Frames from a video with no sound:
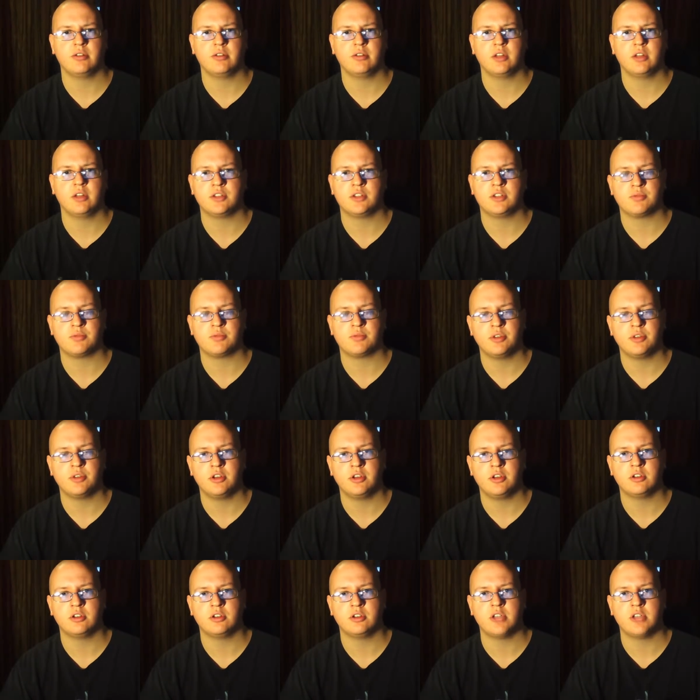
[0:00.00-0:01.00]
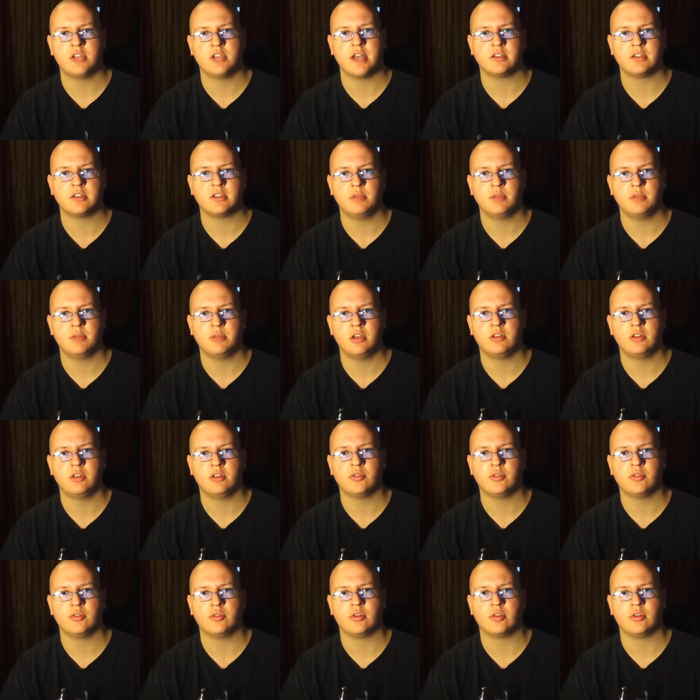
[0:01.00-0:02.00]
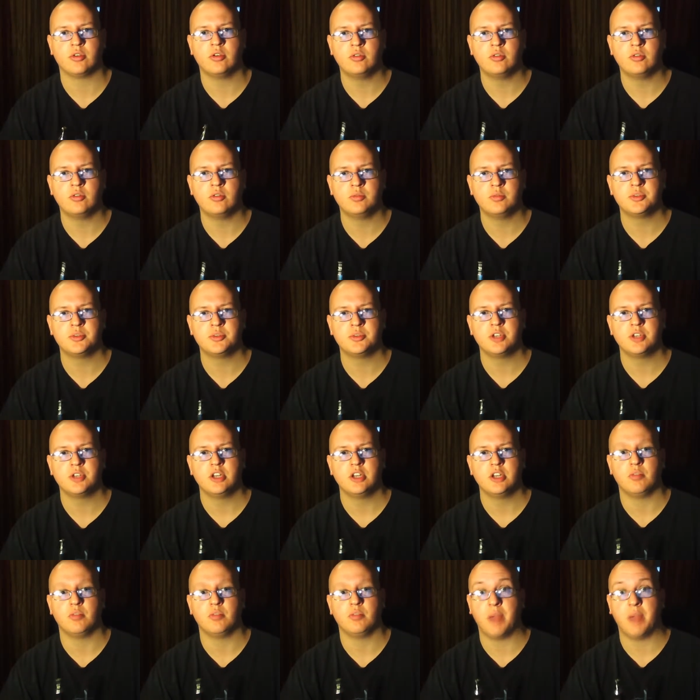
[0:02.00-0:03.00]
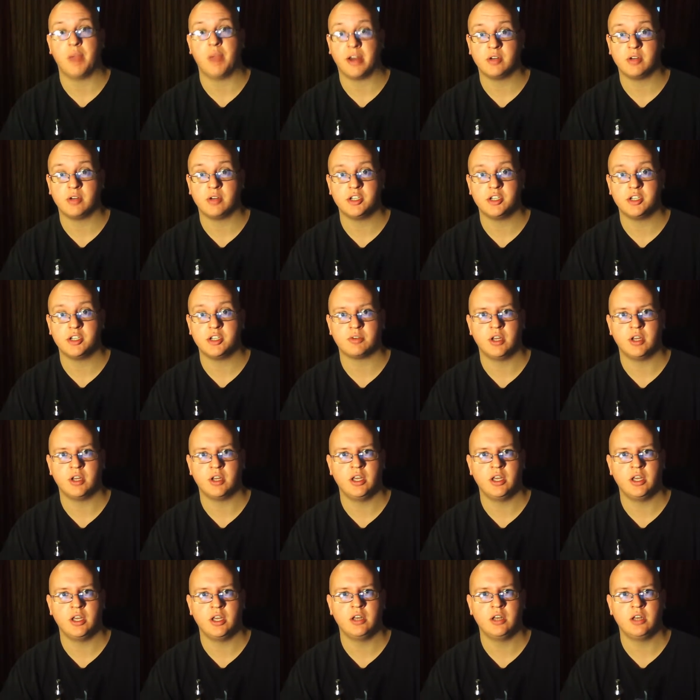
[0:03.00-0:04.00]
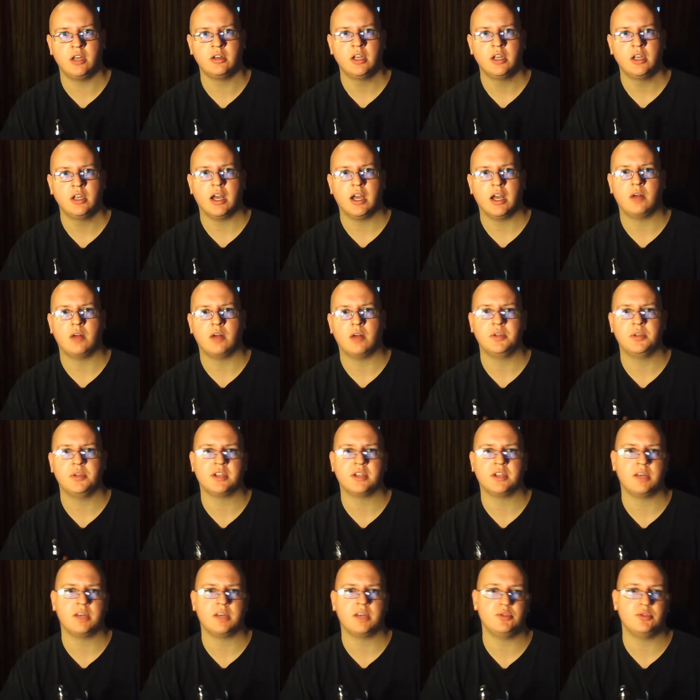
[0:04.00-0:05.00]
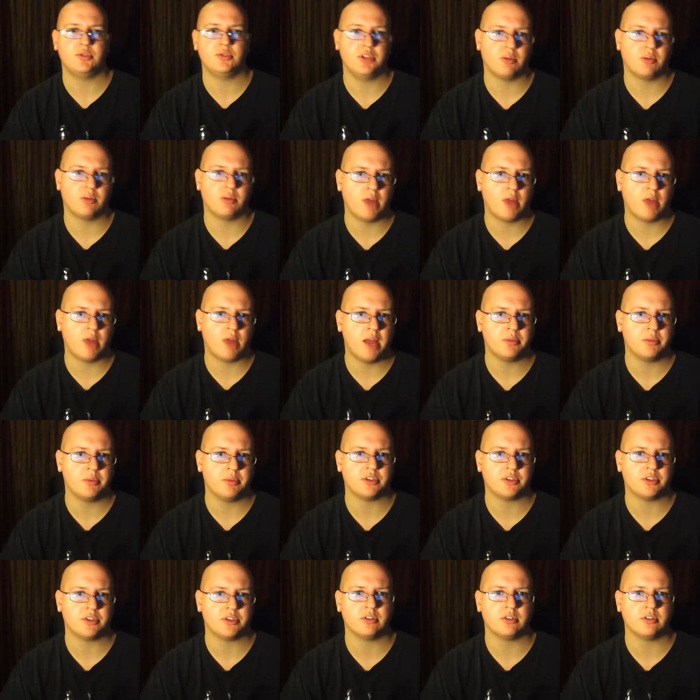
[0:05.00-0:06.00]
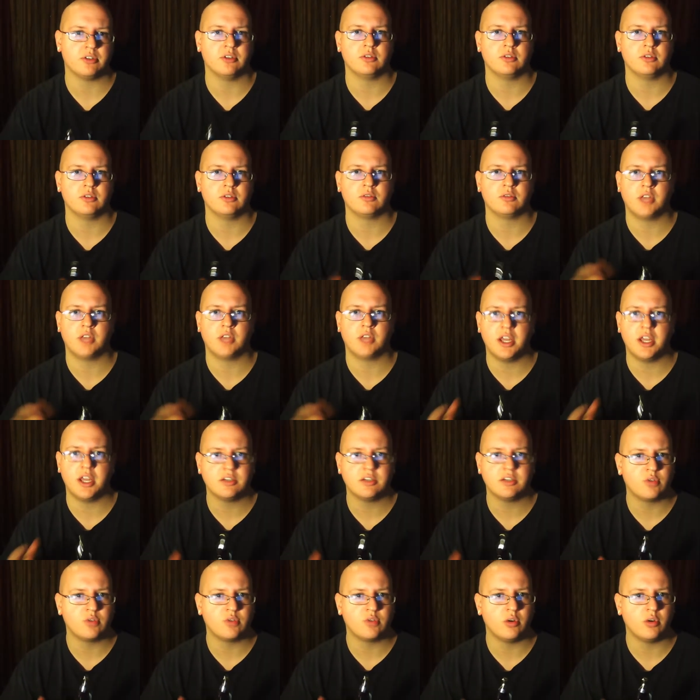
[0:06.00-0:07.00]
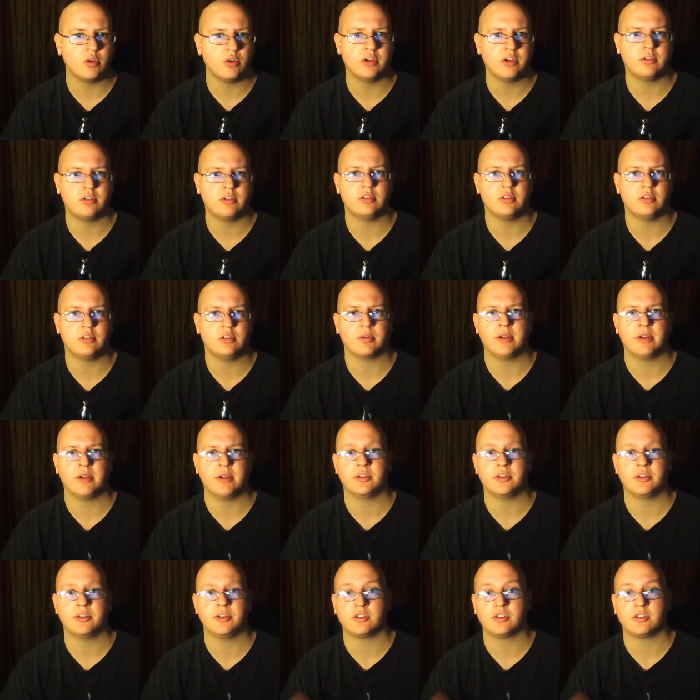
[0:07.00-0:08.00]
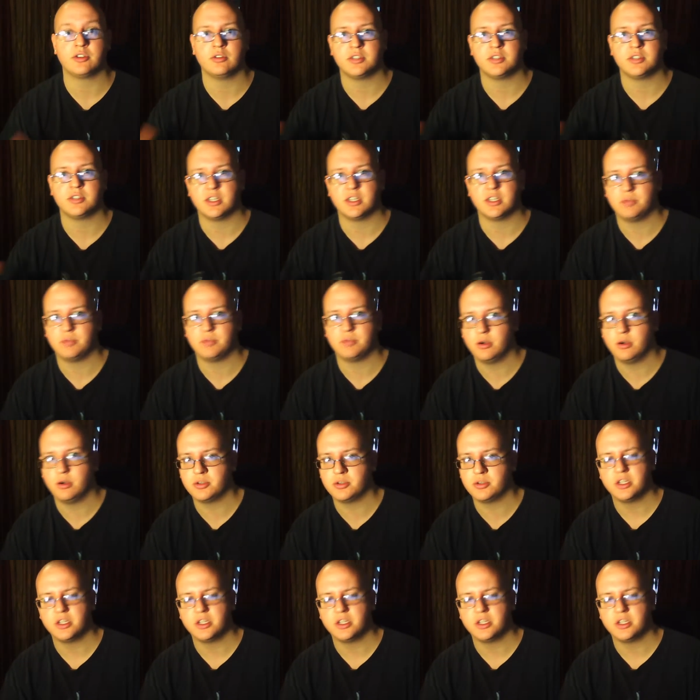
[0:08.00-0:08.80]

It's really good to estimate your ohms, your battery drain, how many times you need to wrap a certain gauge of coil around a certain size post.